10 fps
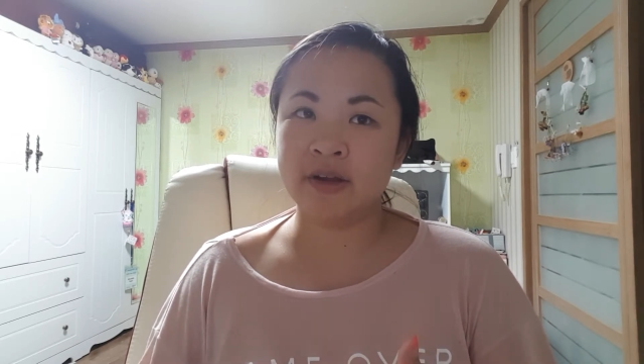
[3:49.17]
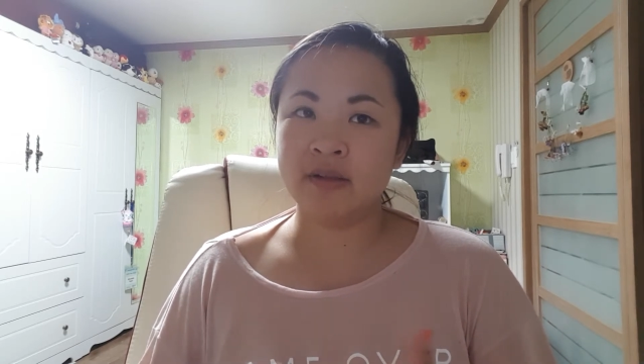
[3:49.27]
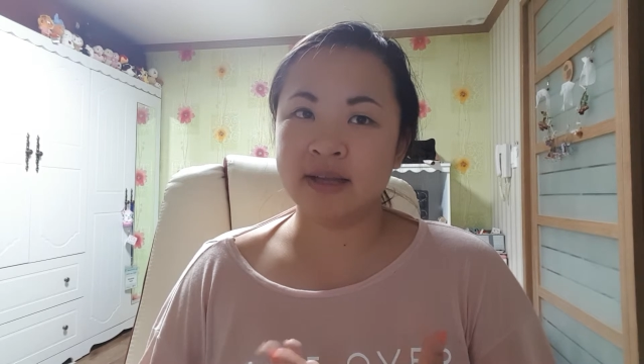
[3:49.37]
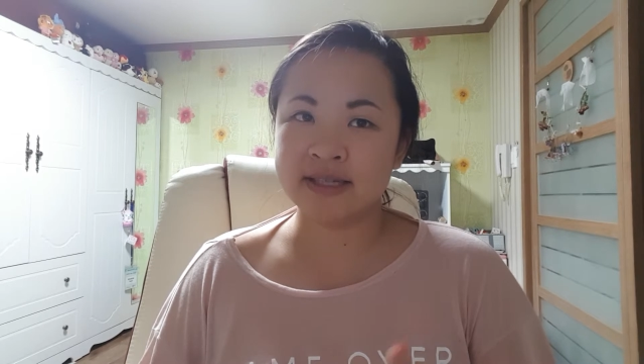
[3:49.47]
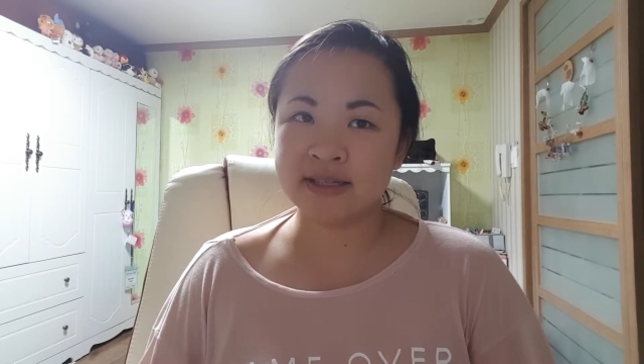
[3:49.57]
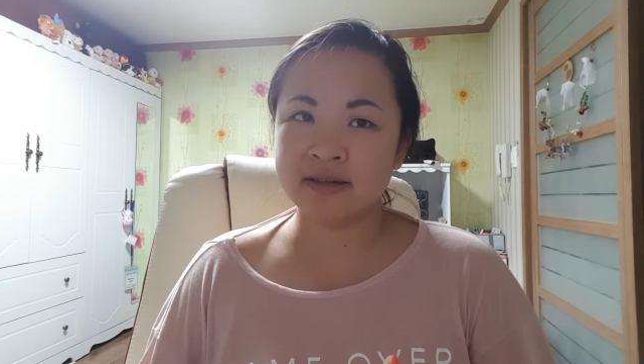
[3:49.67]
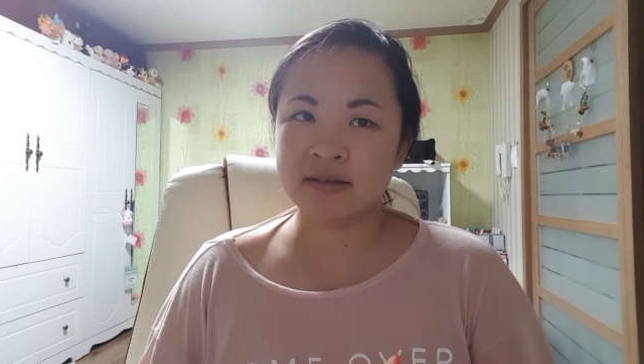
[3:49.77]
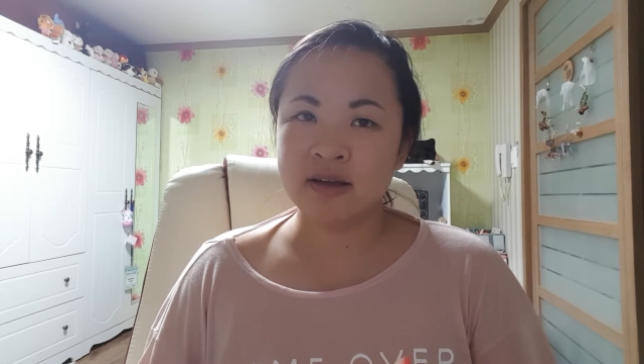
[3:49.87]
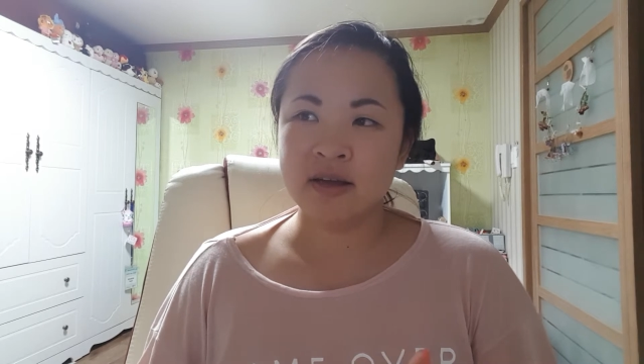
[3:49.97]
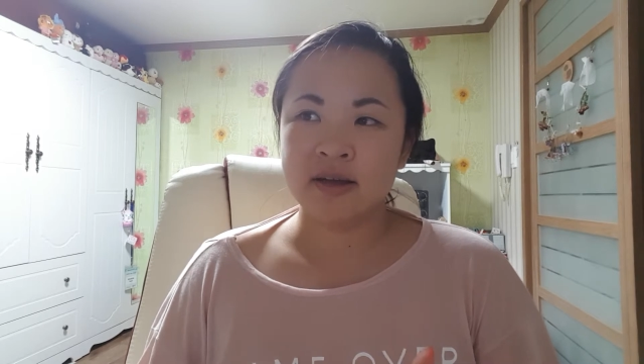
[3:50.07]
lesson,
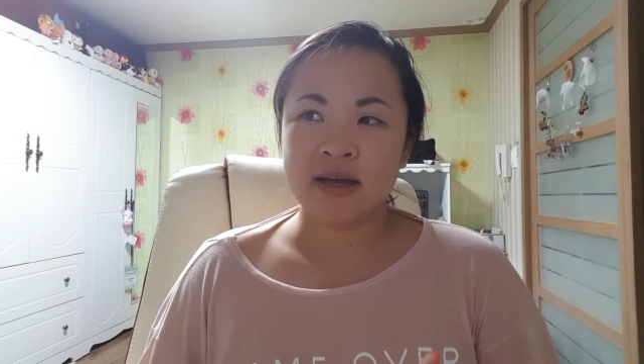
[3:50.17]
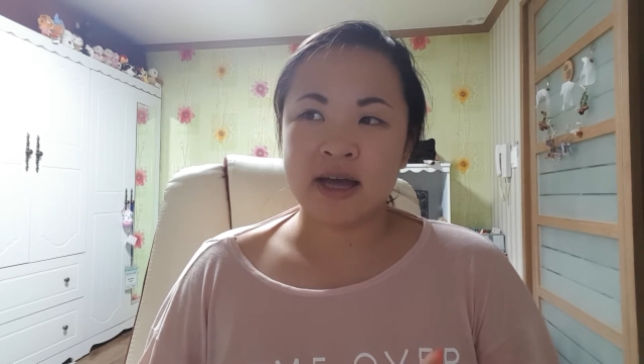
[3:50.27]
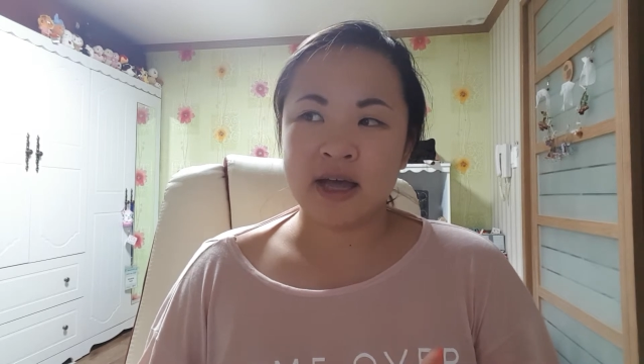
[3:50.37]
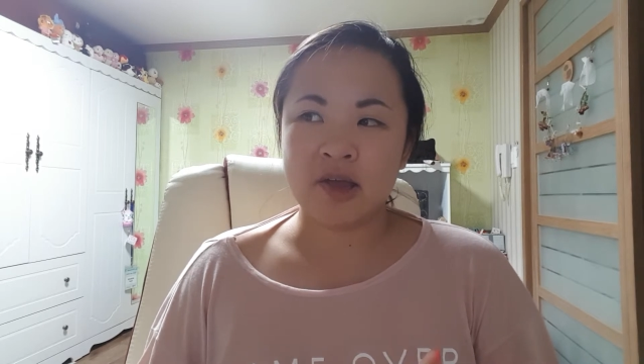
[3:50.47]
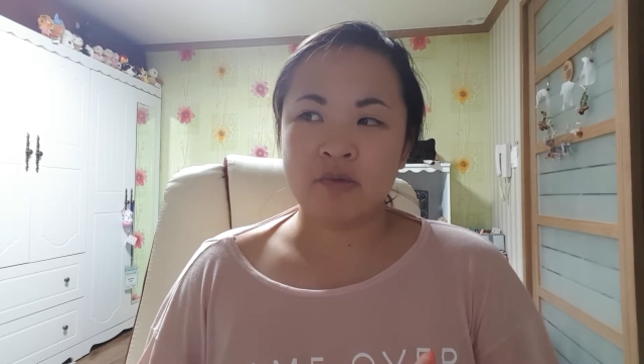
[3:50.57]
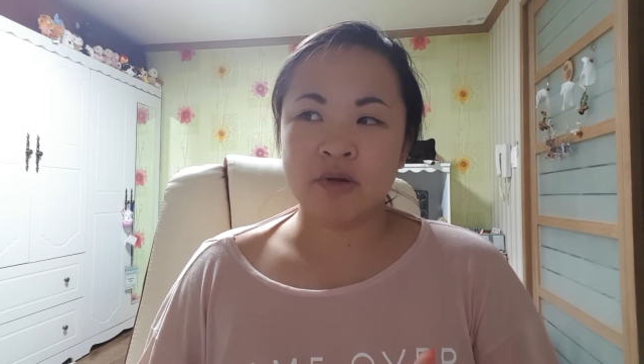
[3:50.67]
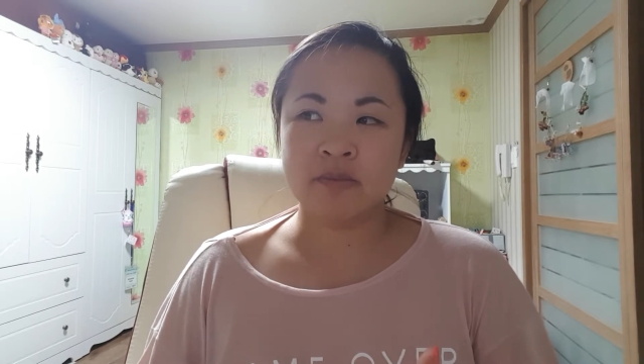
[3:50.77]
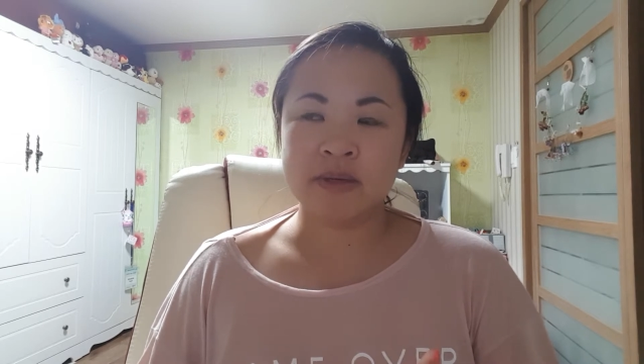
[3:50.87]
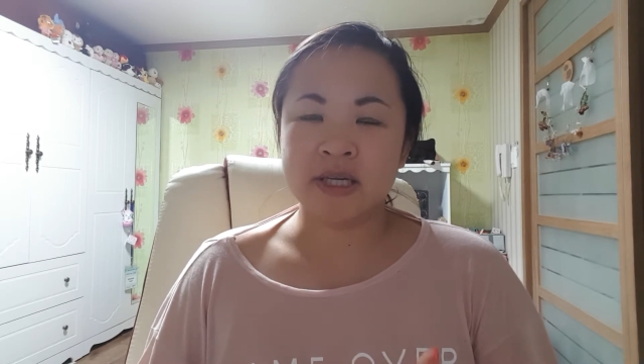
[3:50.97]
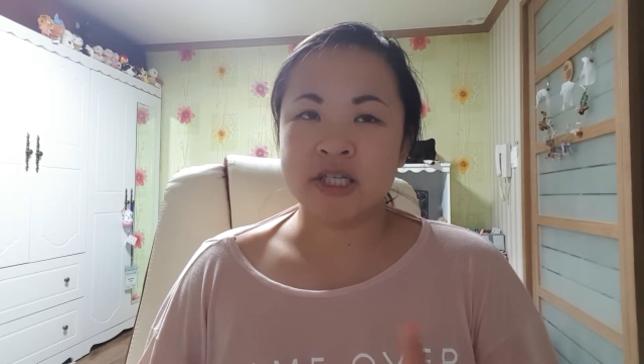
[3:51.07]
I will
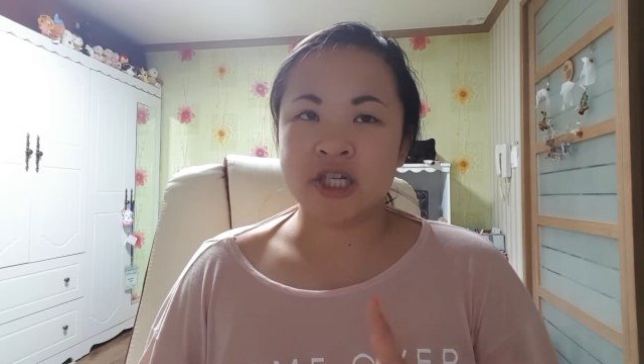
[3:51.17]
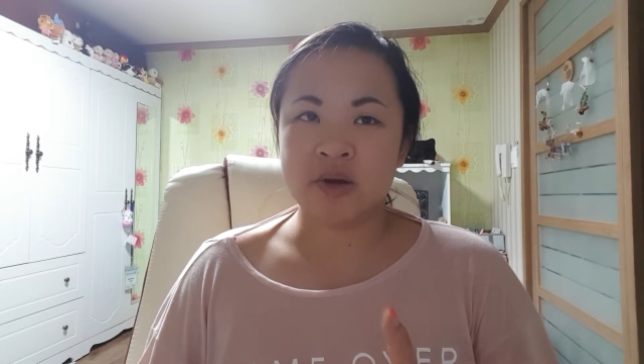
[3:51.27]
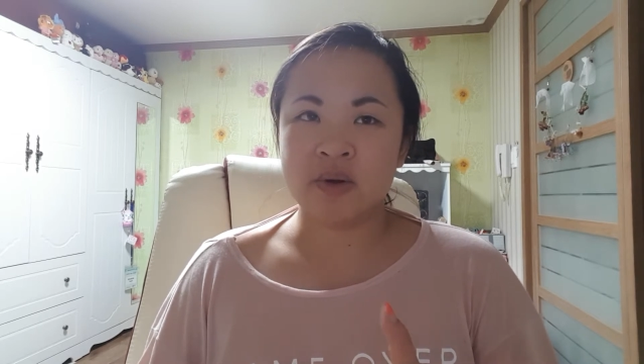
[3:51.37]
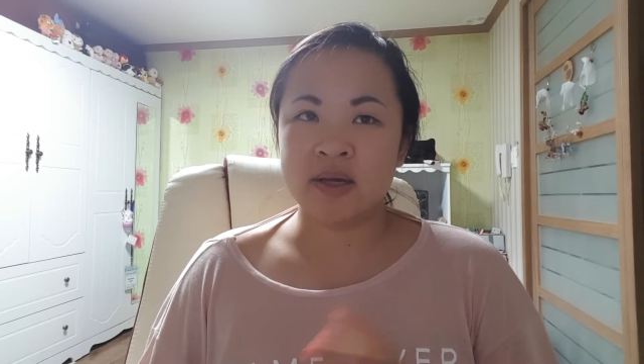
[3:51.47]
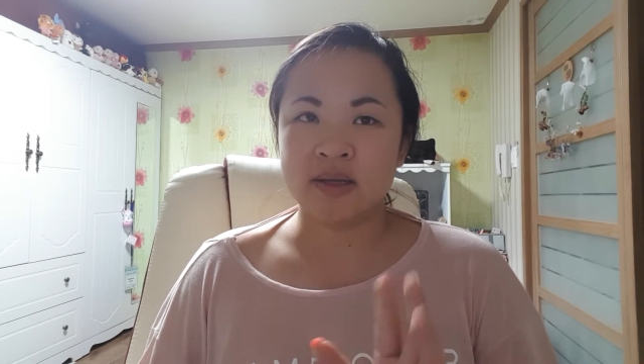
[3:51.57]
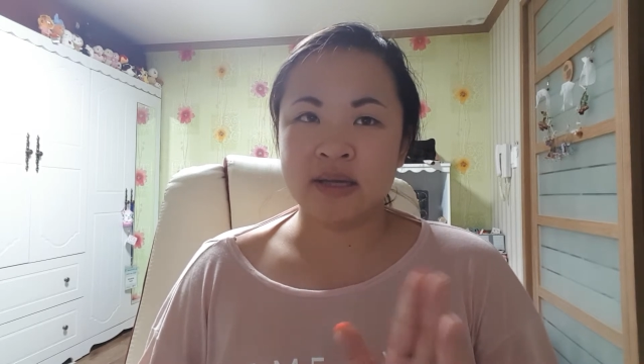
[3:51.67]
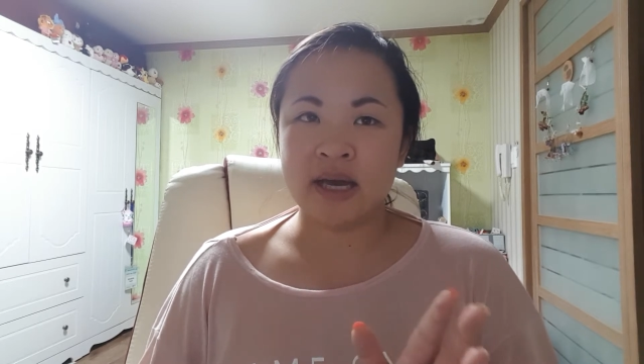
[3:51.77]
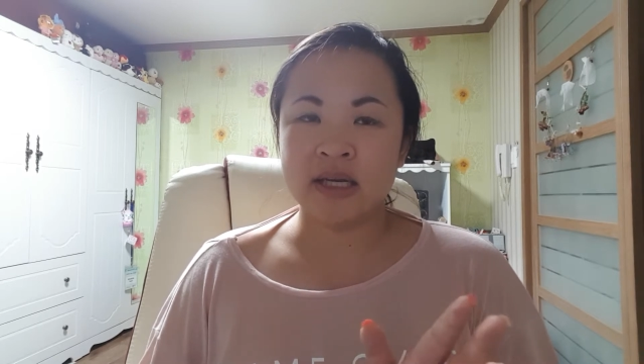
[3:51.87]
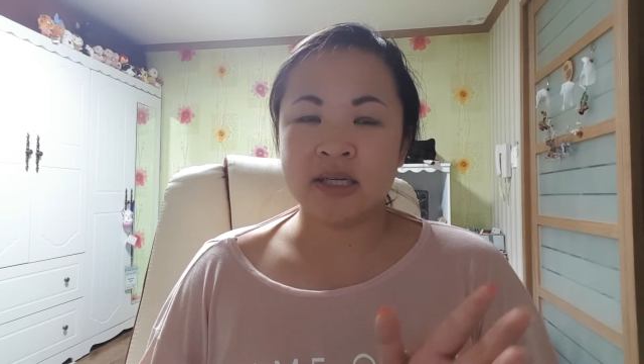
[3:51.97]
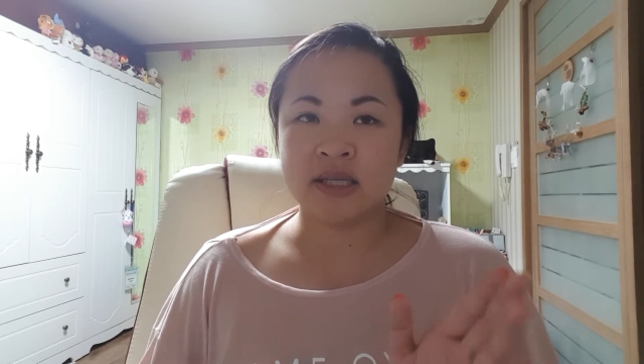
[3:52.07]
be sharing
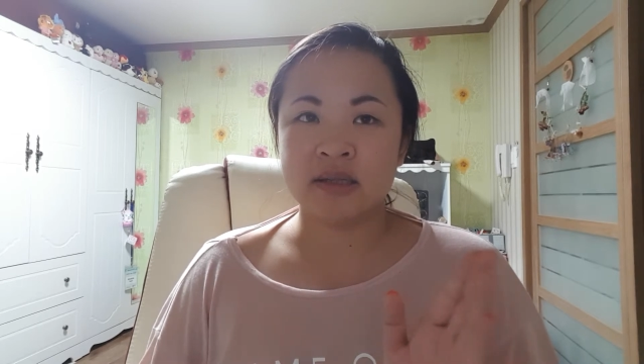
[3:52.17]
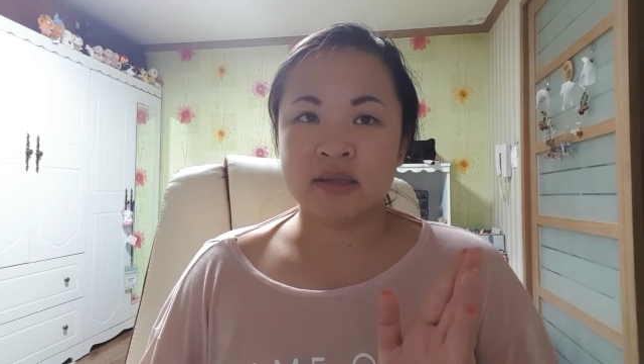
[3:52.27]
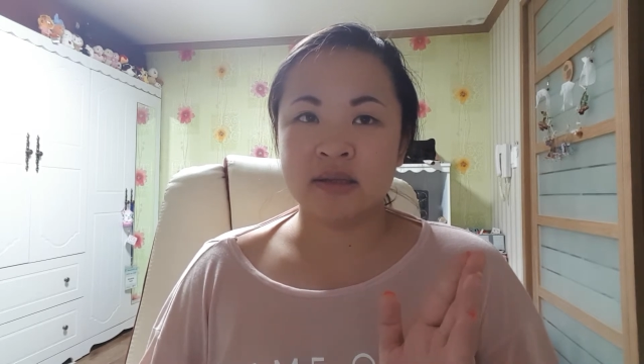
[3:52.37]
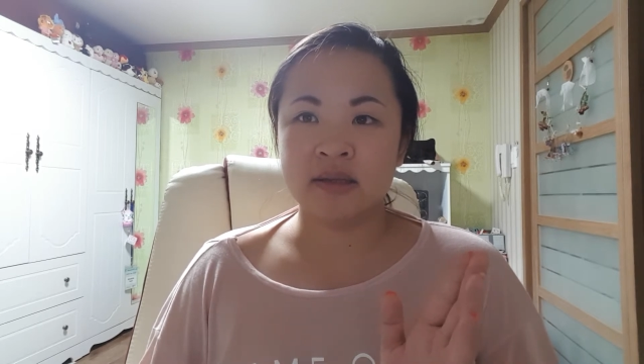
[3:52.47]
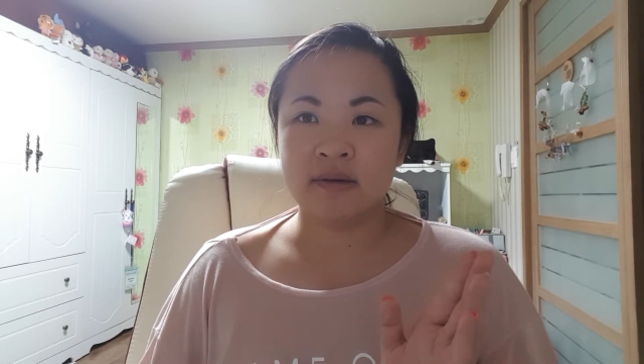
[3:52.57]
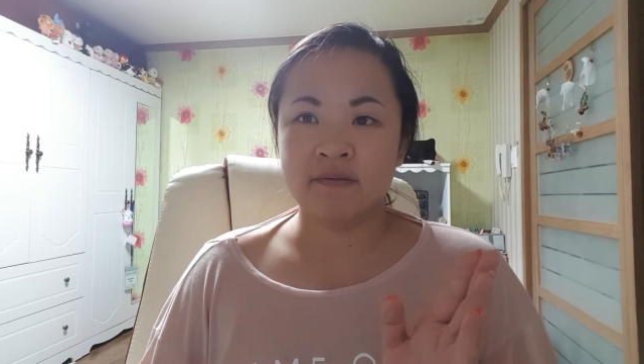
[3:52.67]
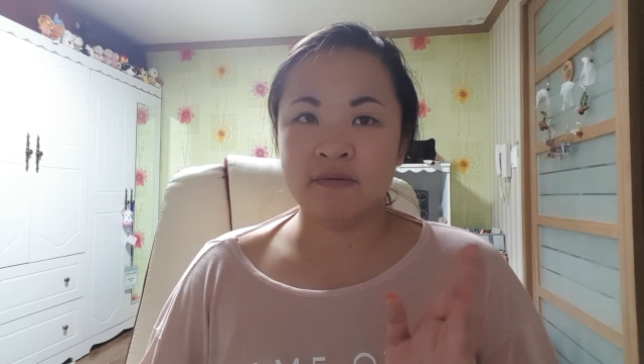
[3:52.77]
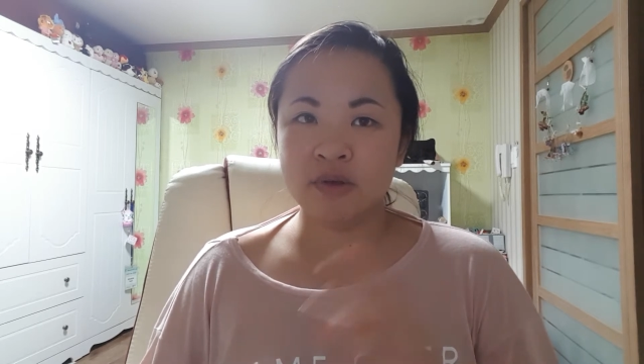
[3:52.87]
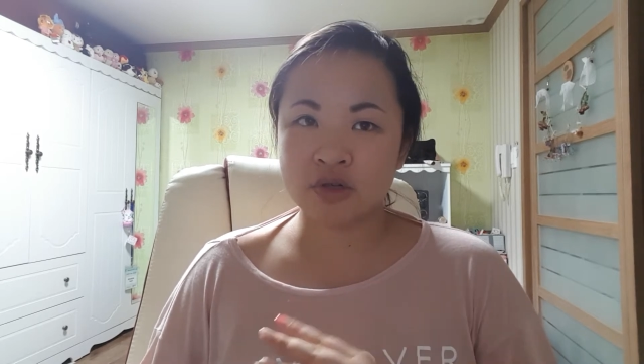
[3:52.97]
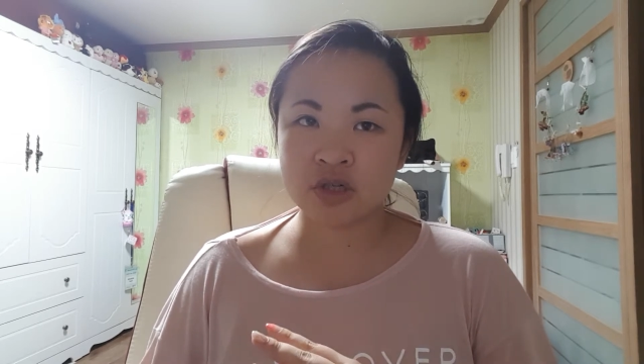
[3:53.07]
that in the
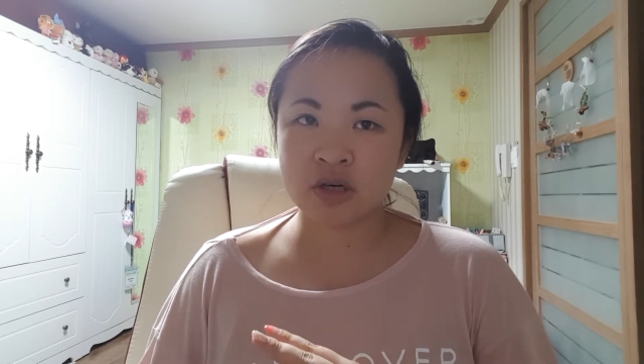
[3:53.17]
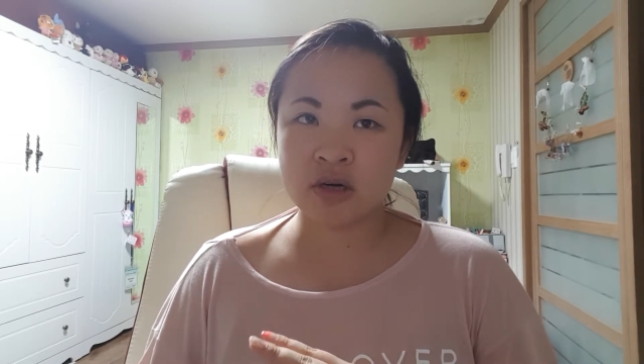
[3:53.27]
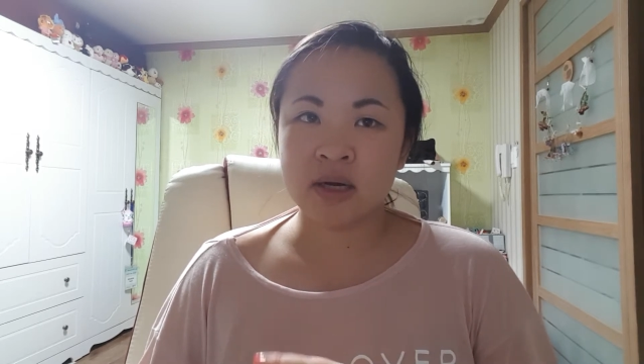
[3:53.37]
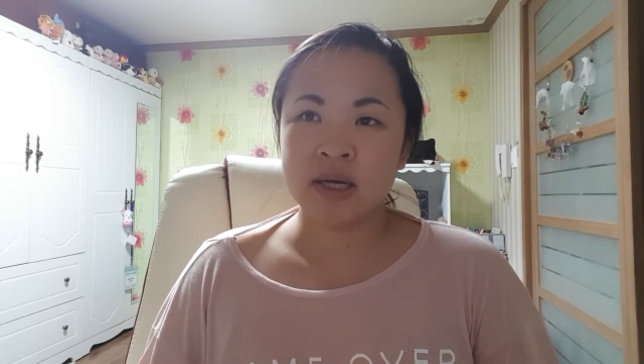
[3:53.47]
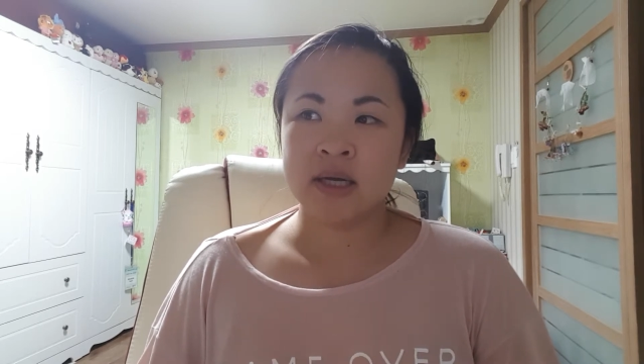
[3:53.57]
future.